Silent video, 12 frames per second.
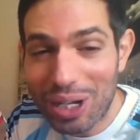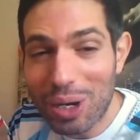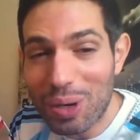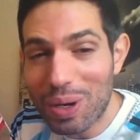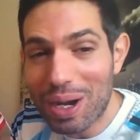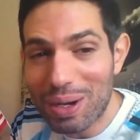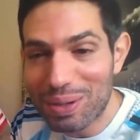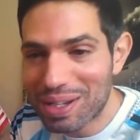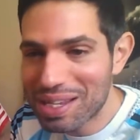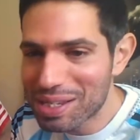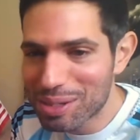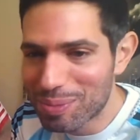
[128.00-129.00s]
Oh wow,
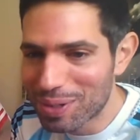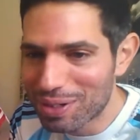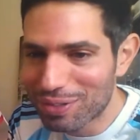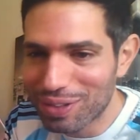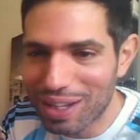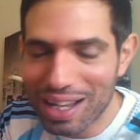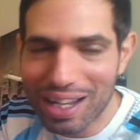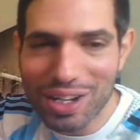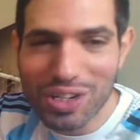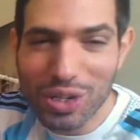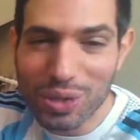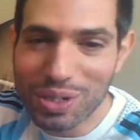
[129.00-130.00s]
this is beautiful. I
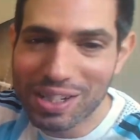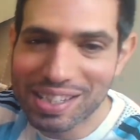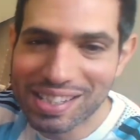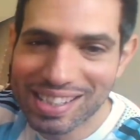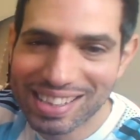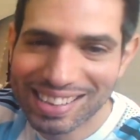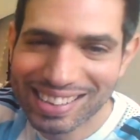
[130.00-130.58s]
gotta show you this.